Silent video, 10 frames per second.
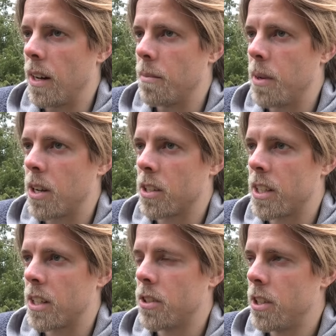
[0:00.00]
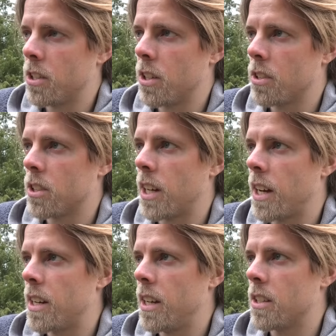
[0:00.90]
because in a traditional
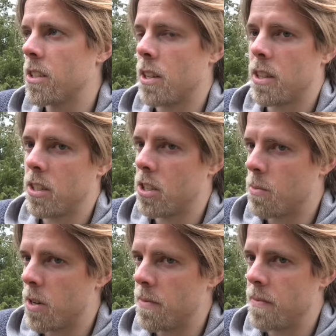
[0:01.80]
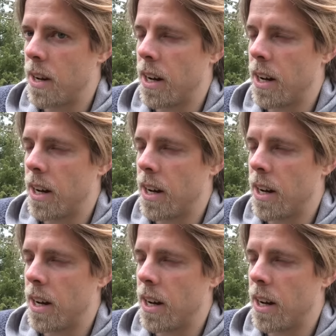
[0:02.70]
society, insulting someone